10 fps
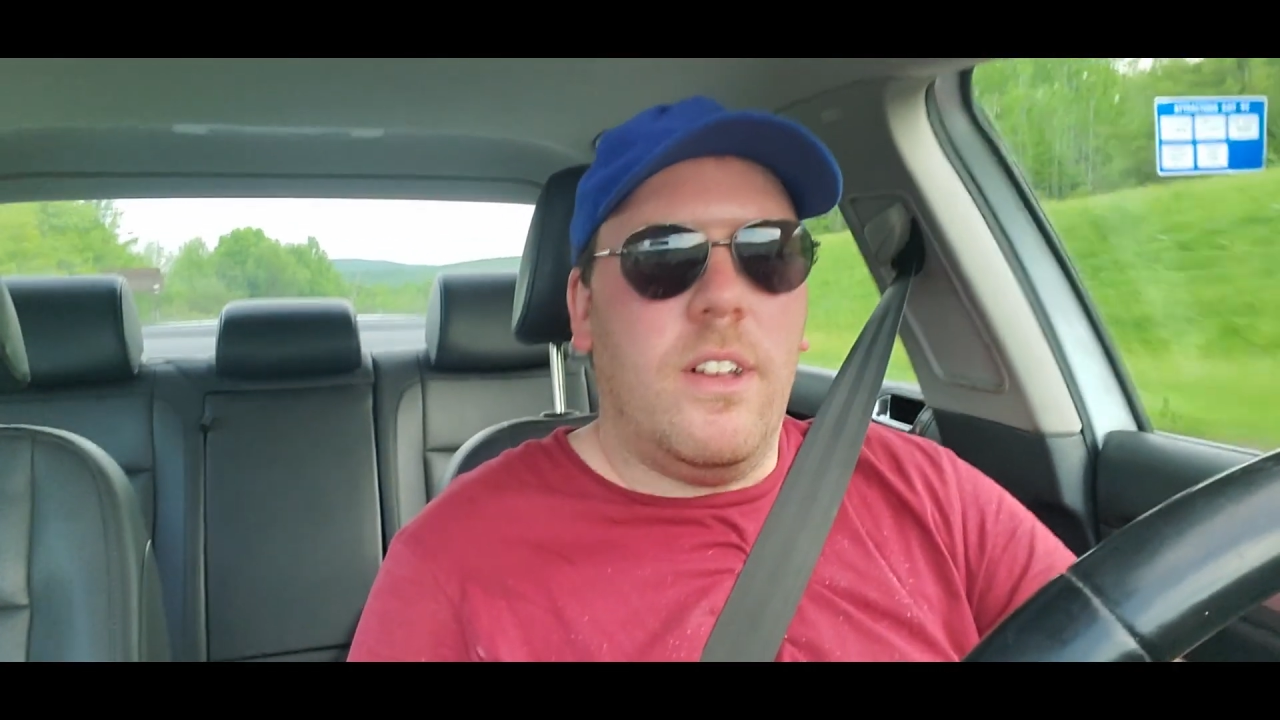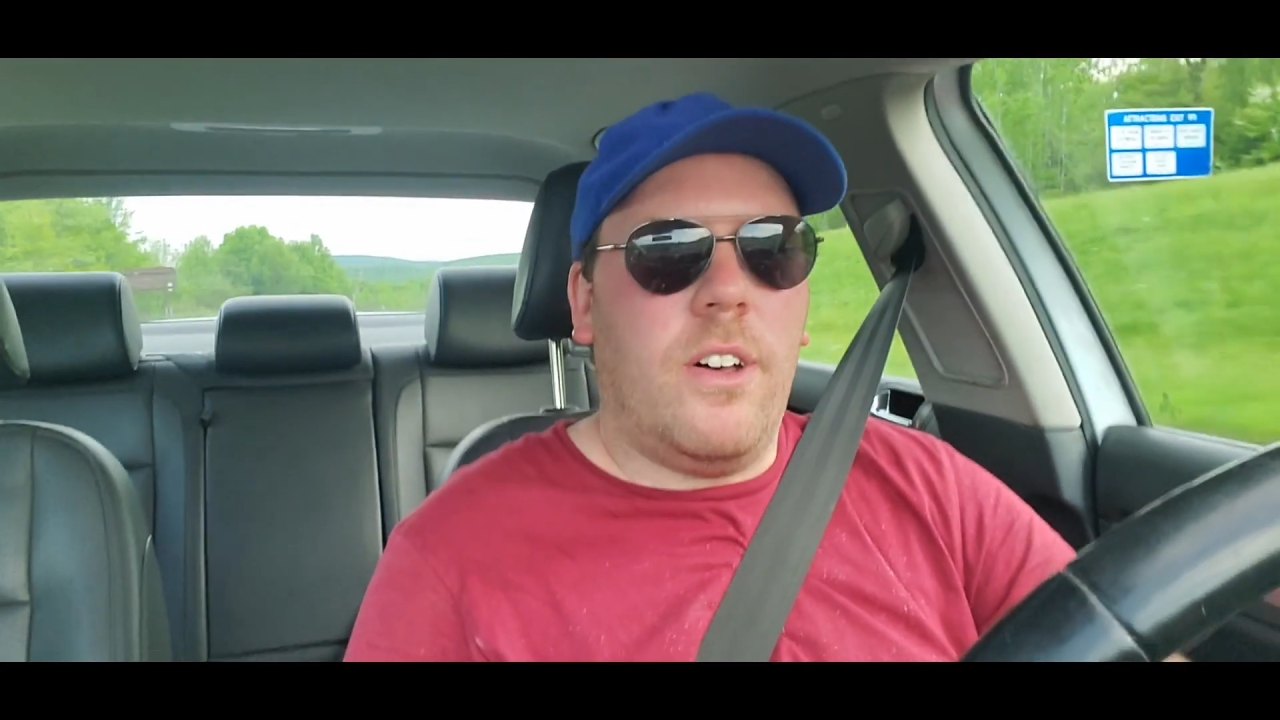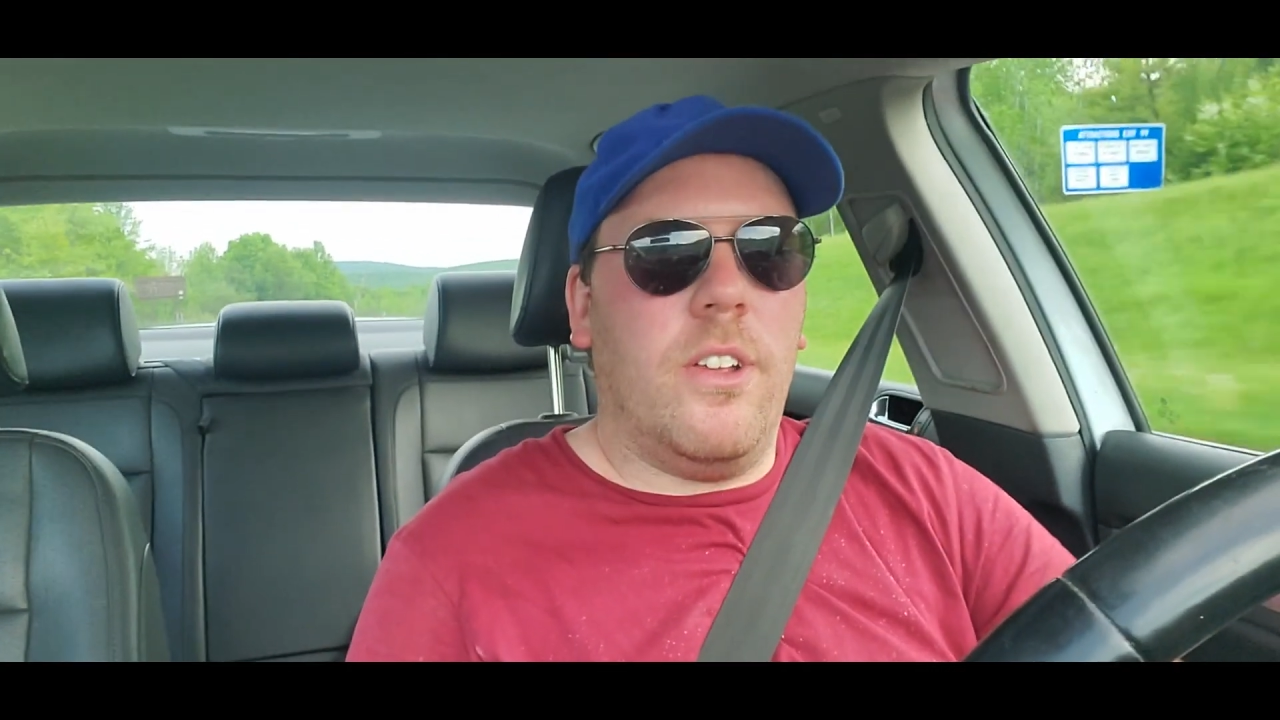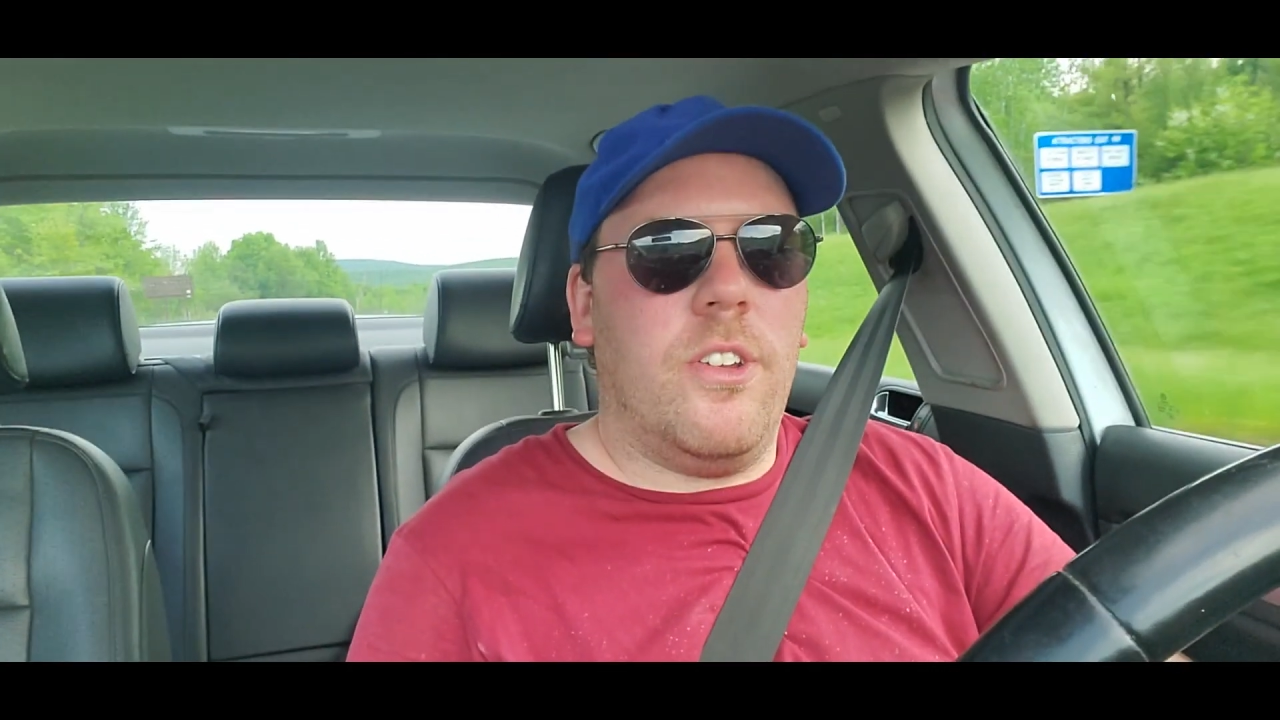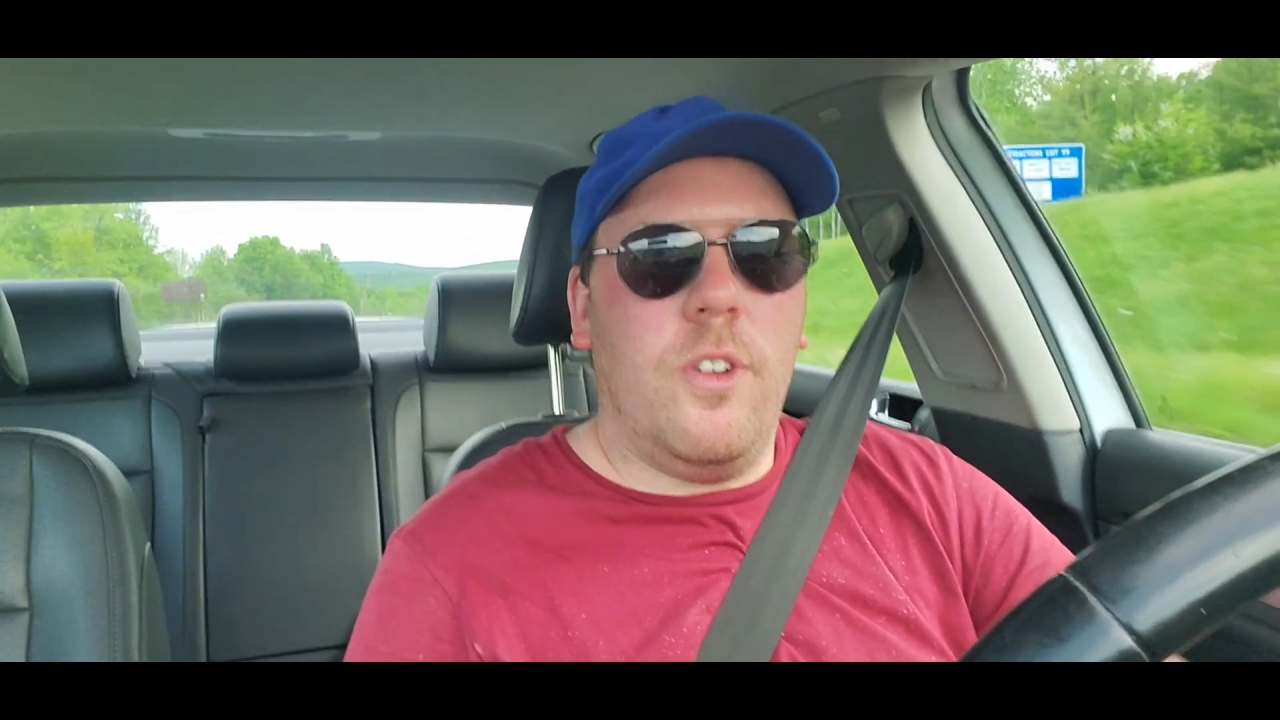
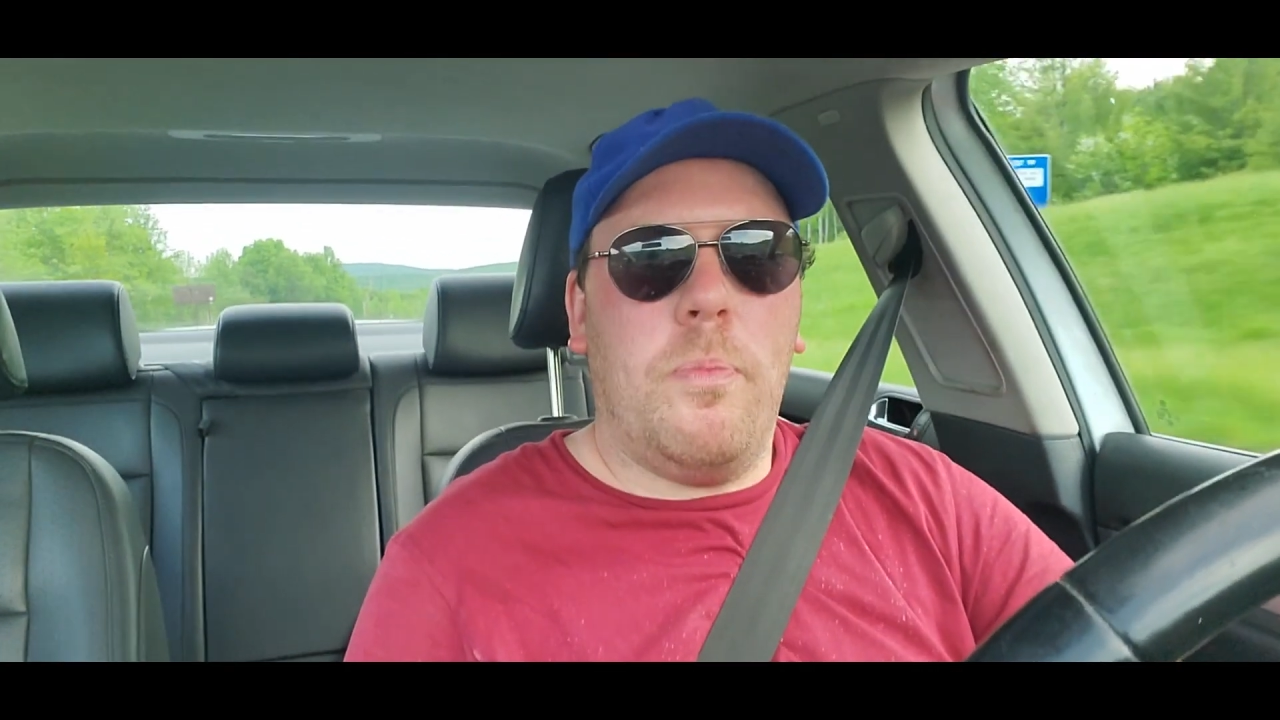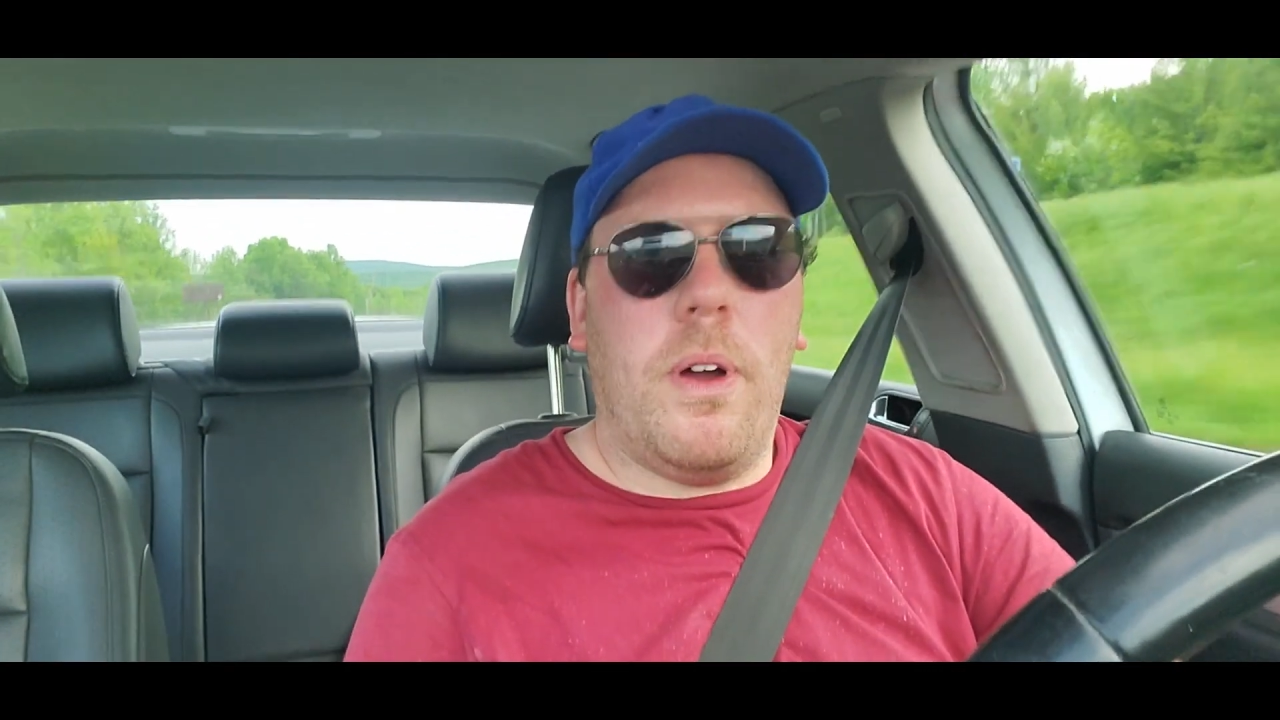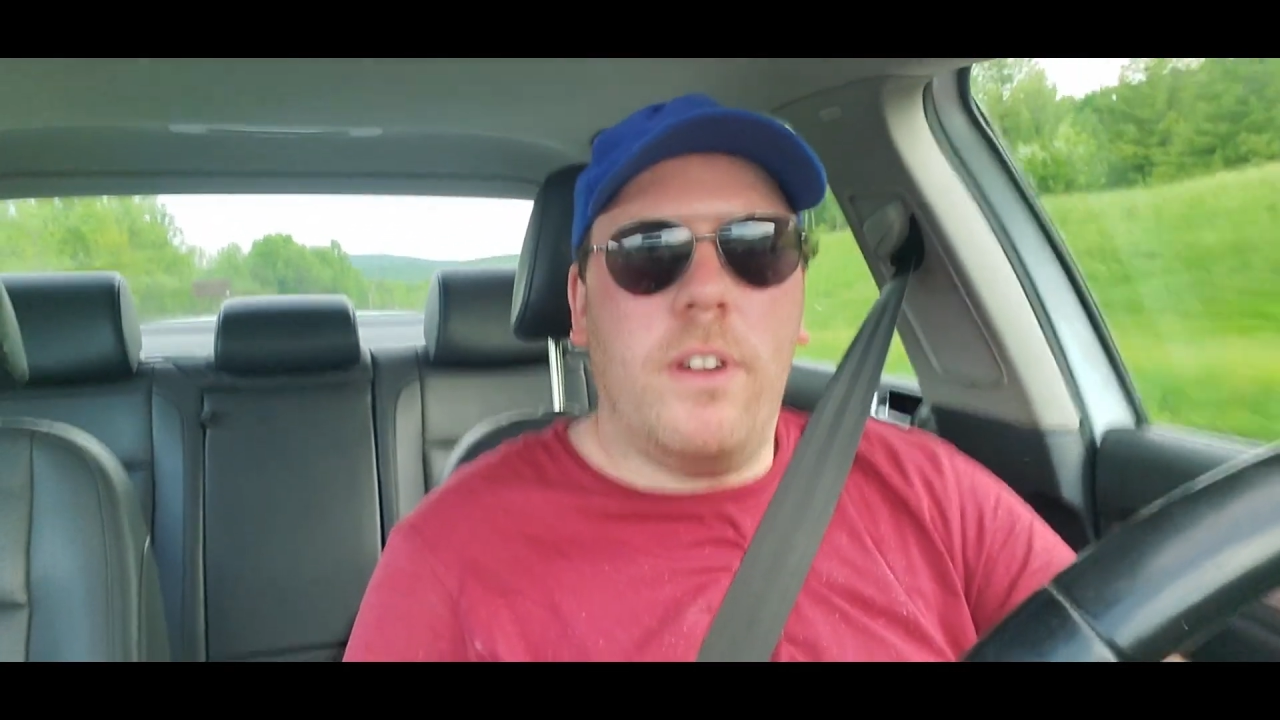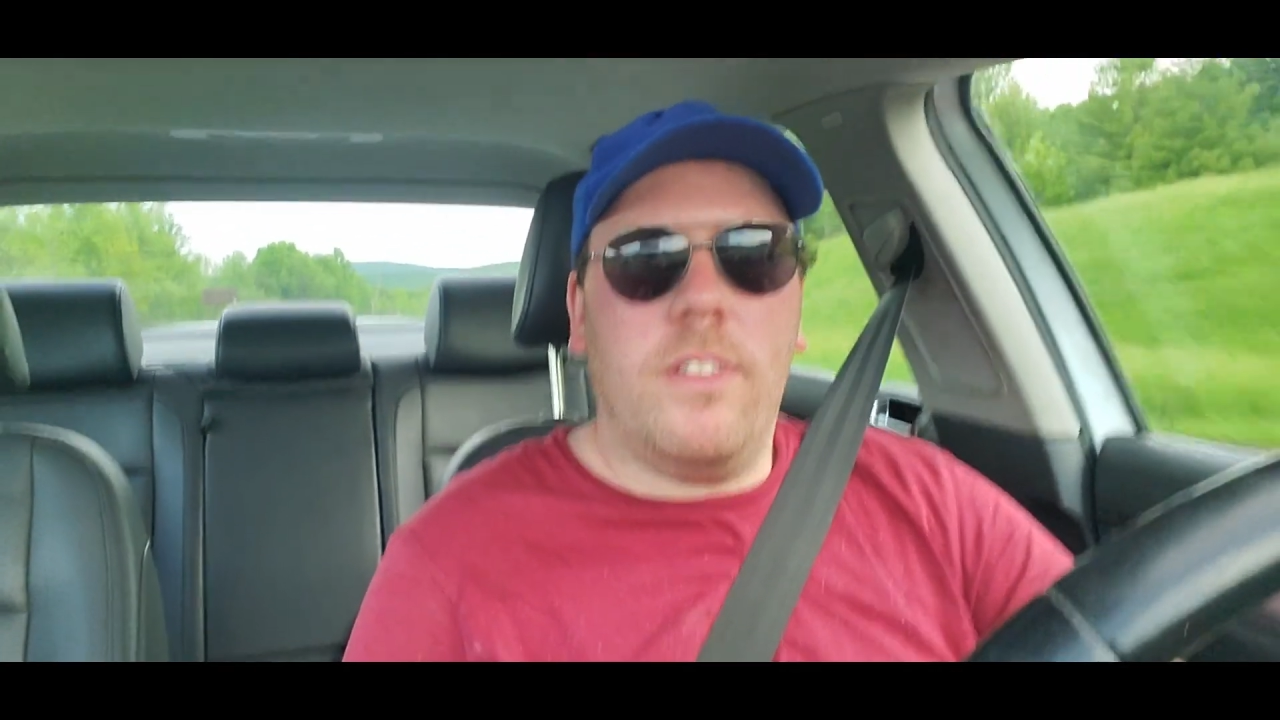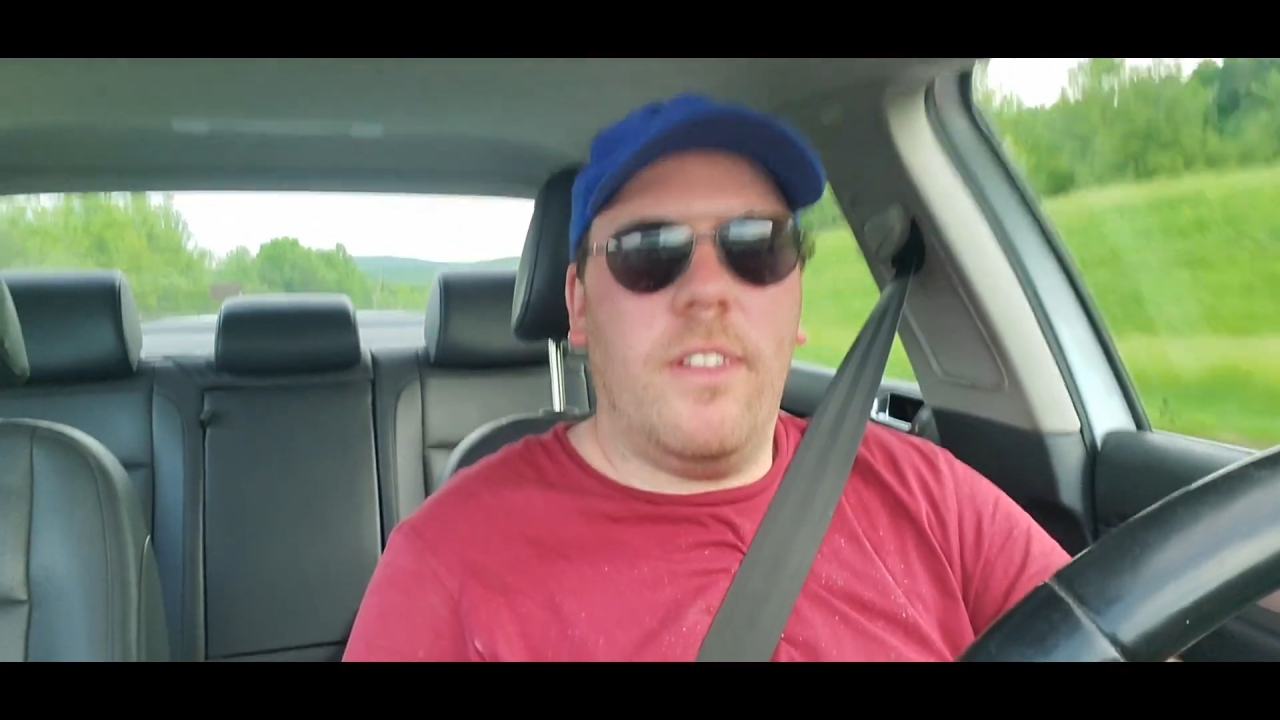Also,
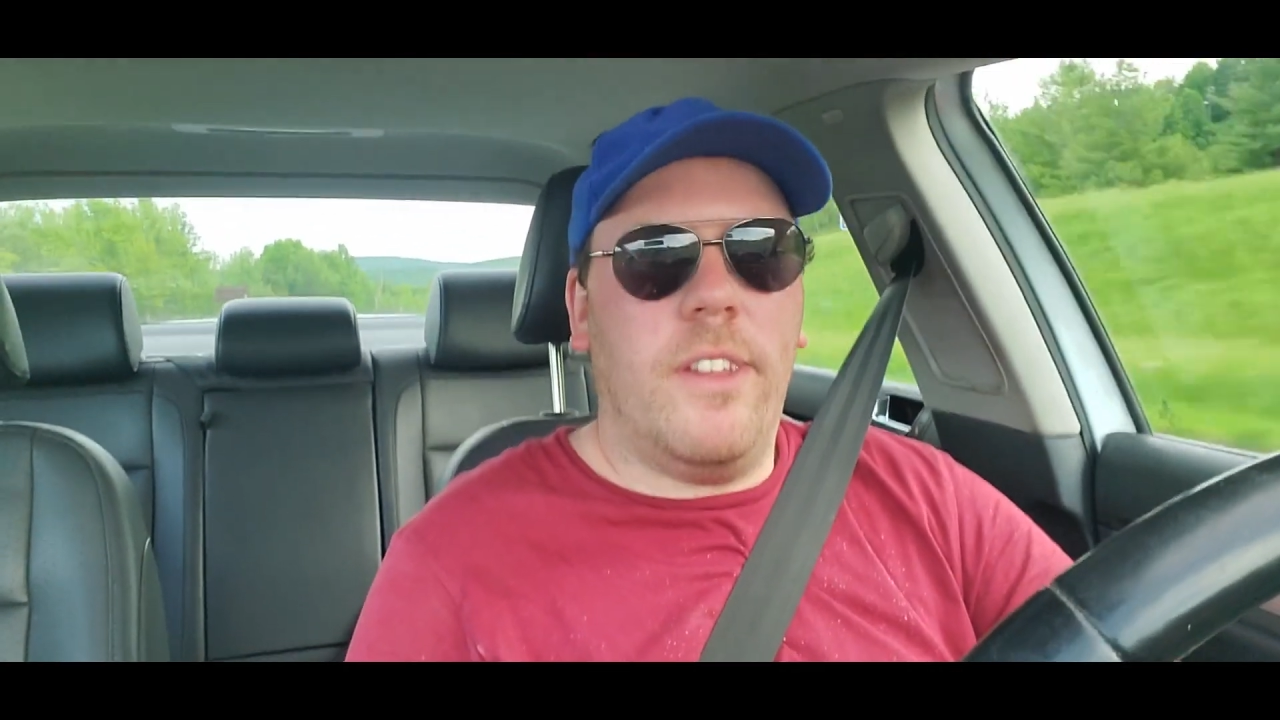part of the